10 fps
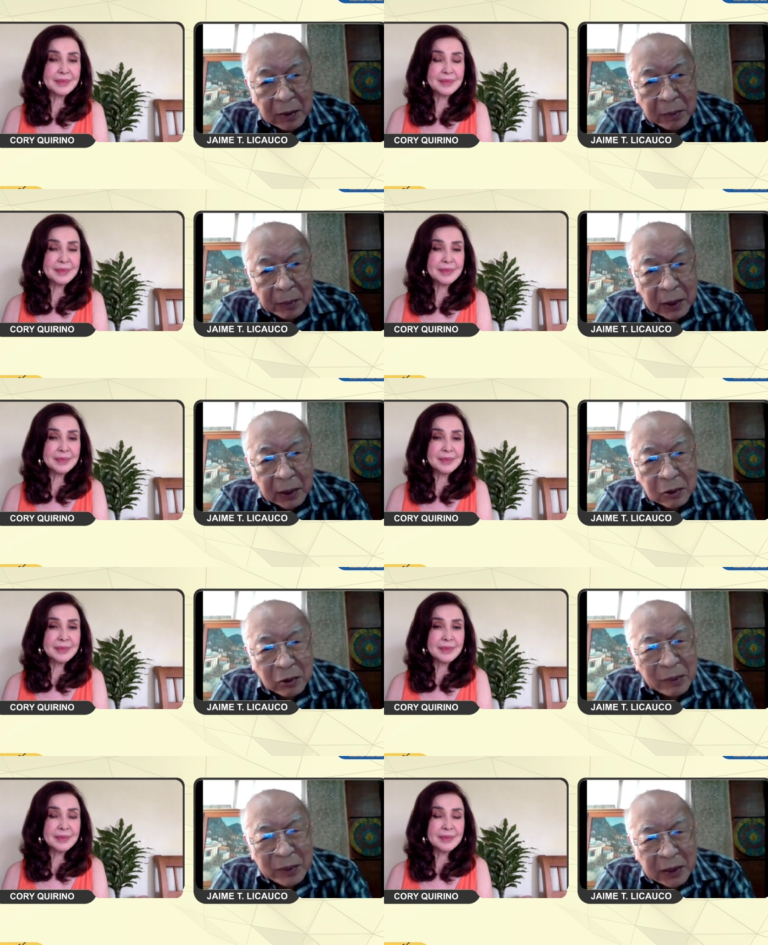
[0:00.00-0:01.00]
Speaker 1: But to
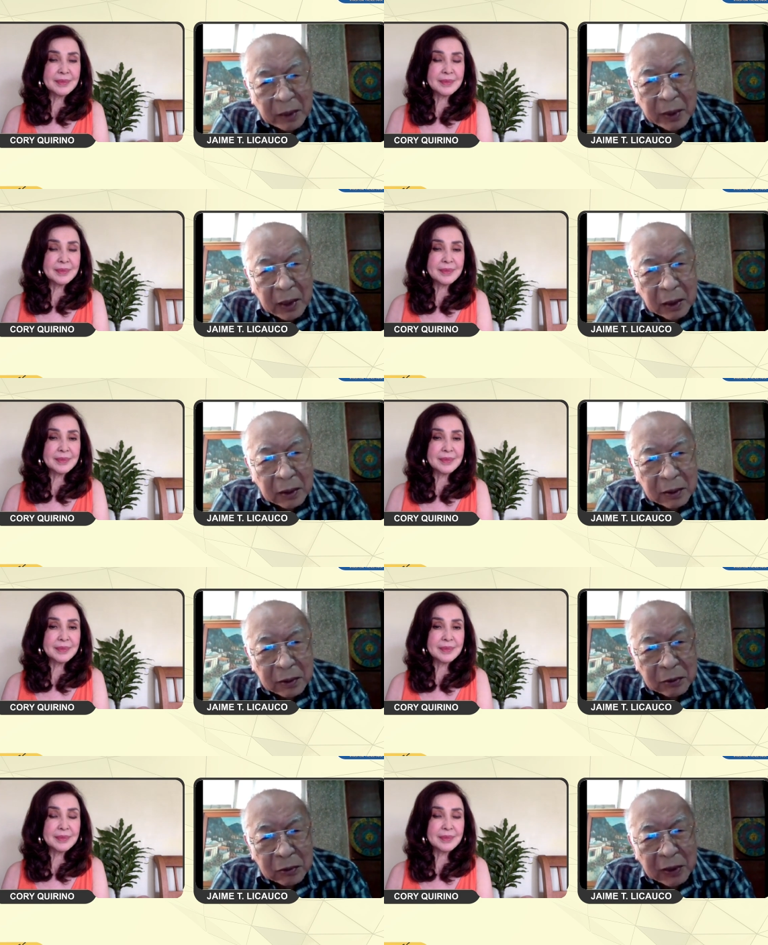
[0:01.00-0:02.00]
have a seminar
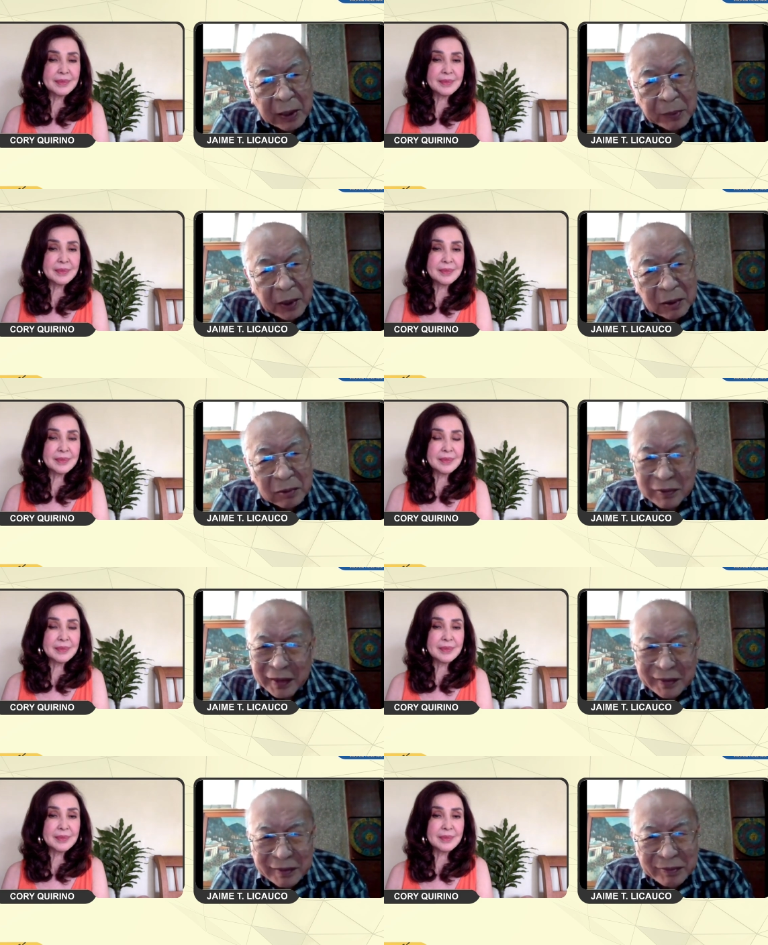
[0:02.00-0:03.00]
to tap that,
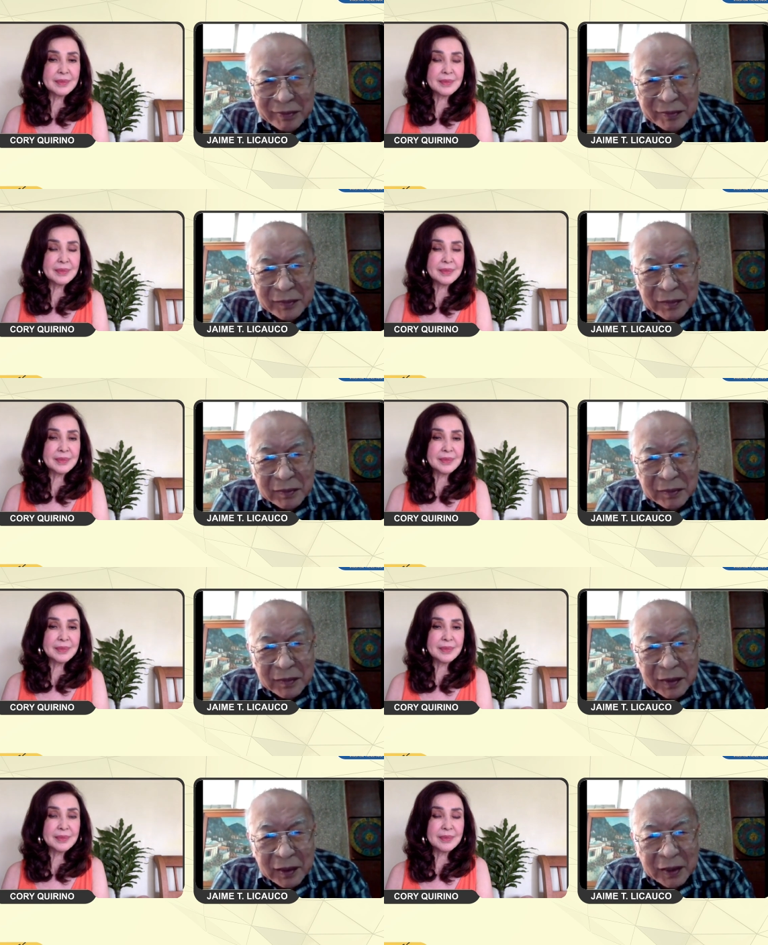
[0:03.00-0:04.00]
well,
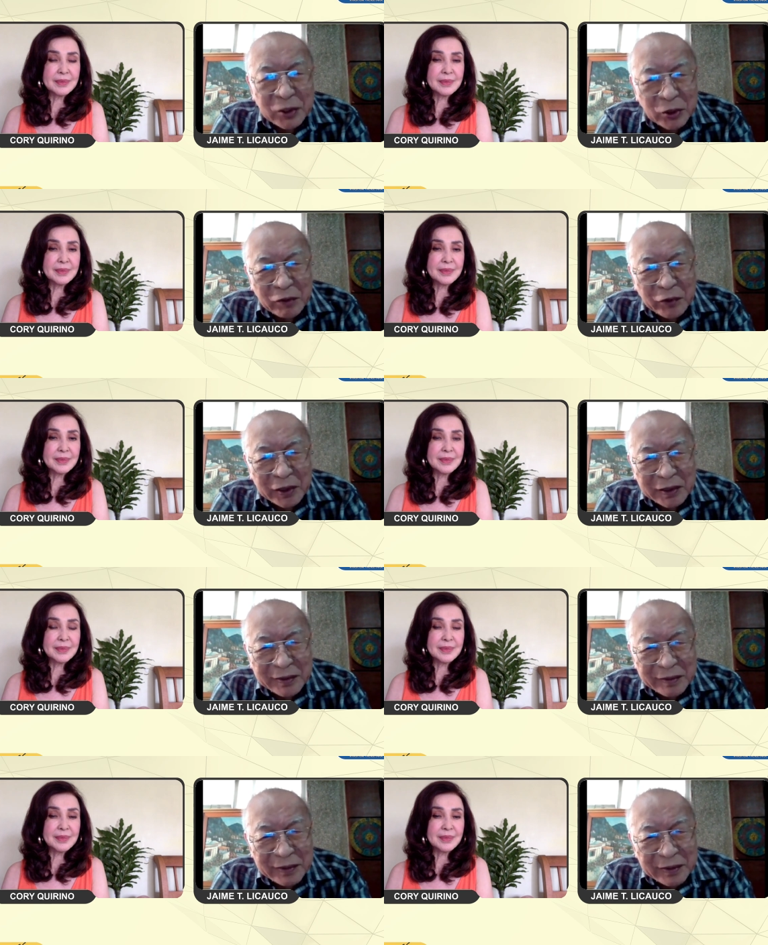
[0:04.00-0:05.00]
it's so difficult.
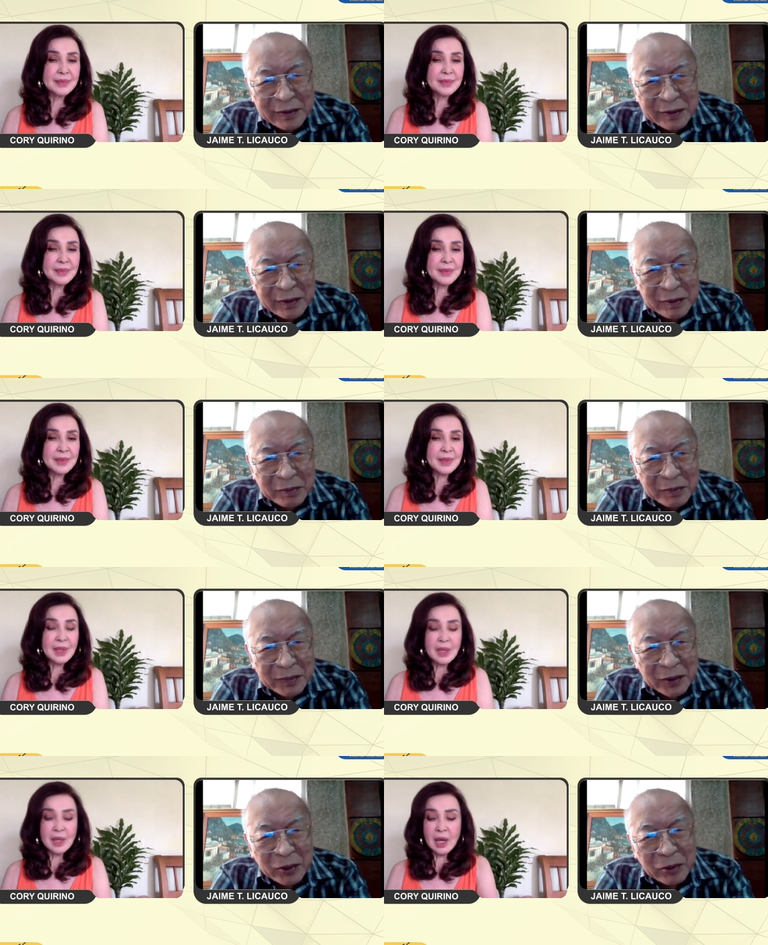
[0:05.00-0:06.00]

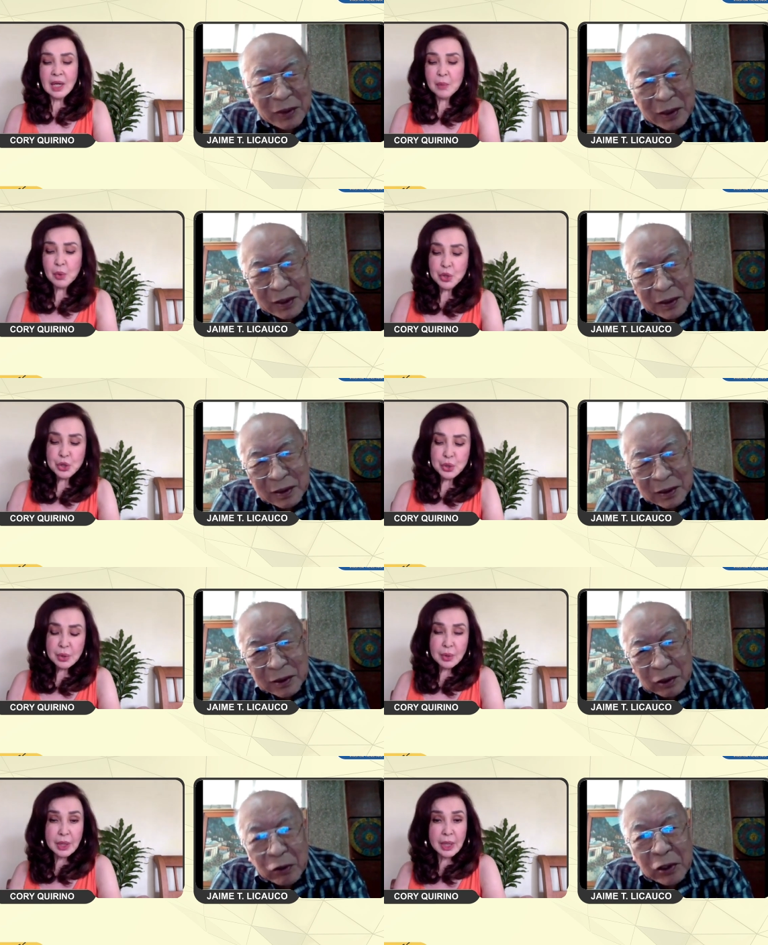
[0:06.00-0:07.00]
Speaker 2: Only,
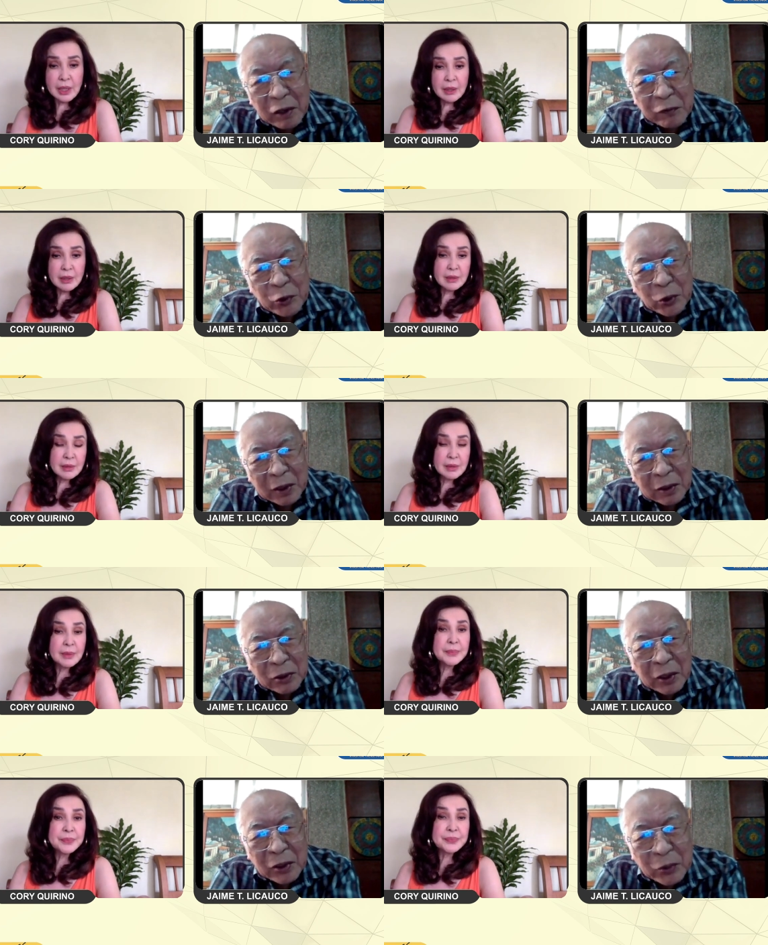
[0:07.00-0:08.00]
only a few can,
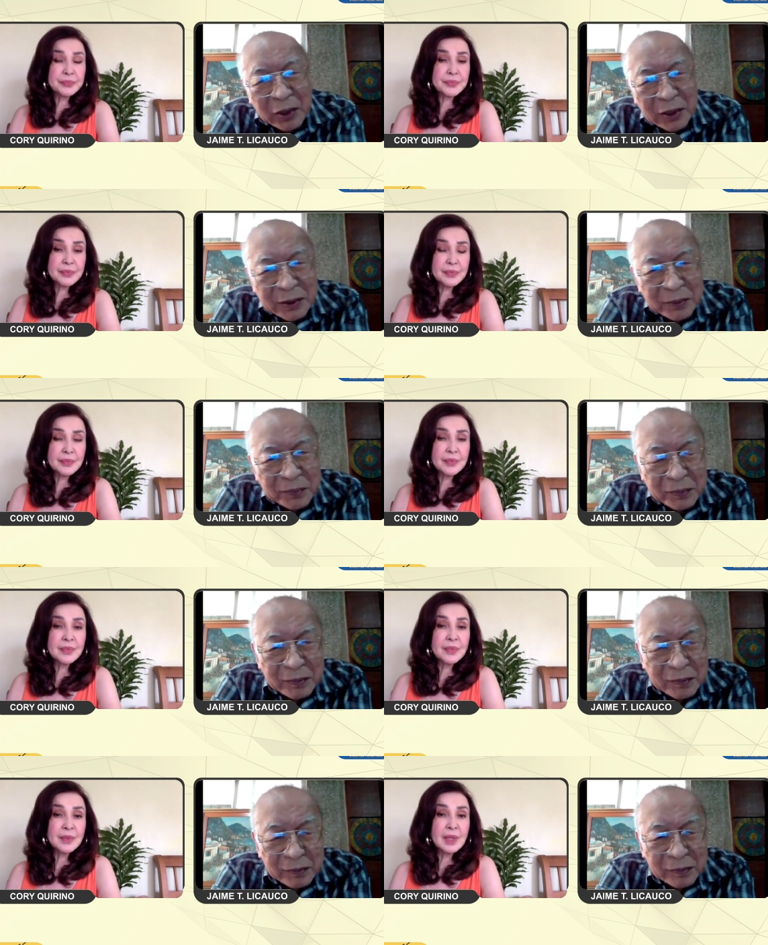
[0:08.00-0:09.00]
can do this.
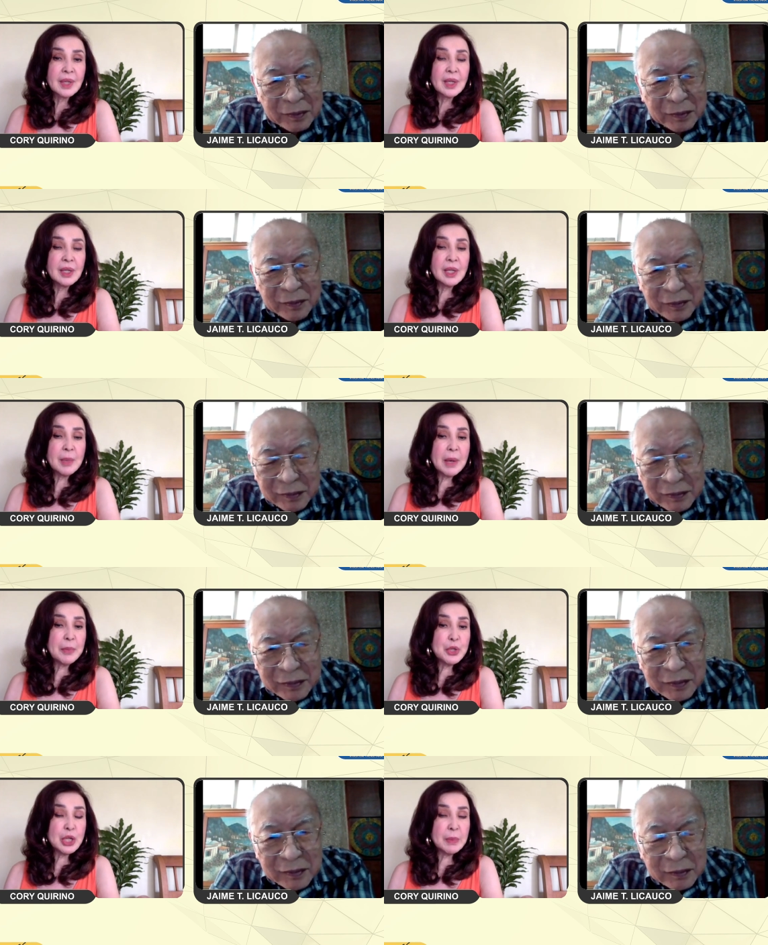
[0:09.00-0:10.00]

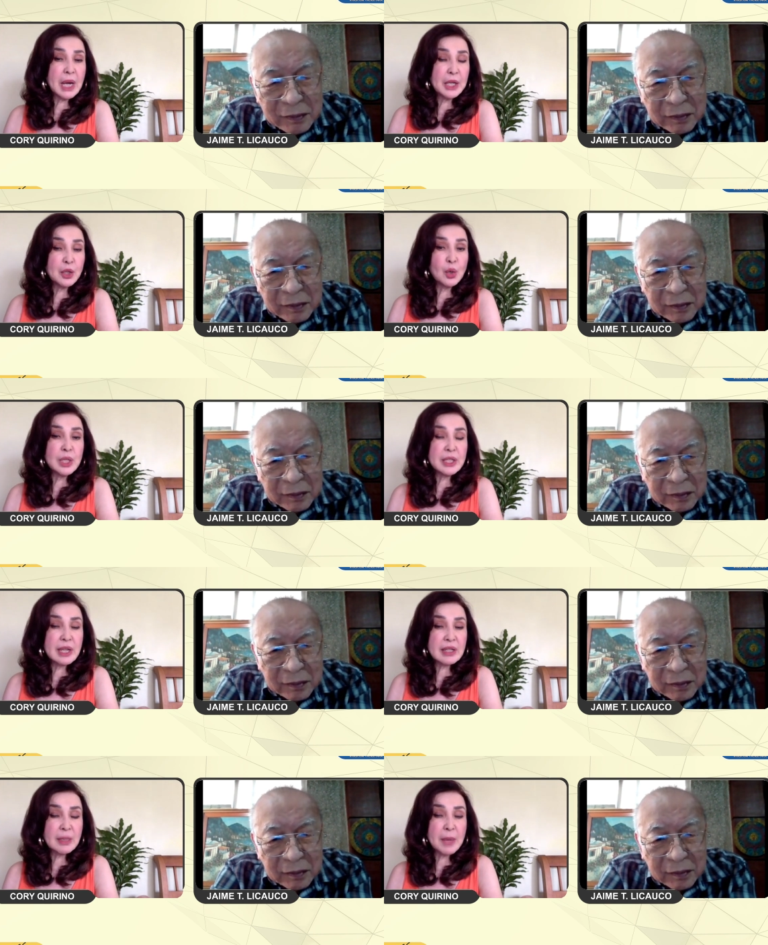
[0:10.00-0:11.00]
Remember, Jimmy, I know isa
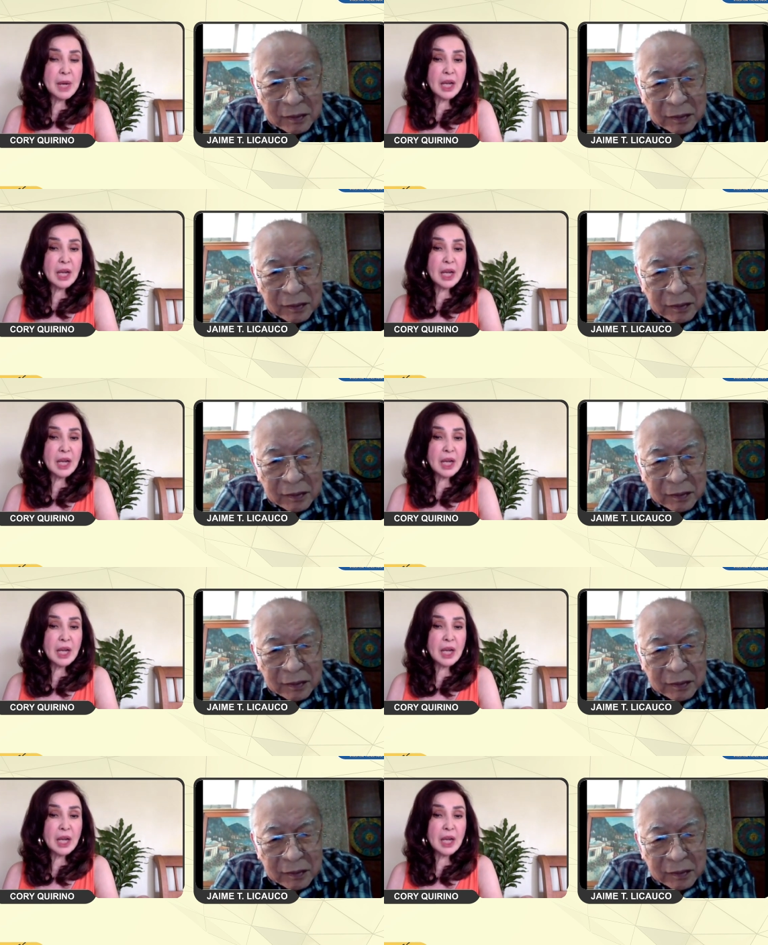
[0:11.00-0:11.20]
sa mga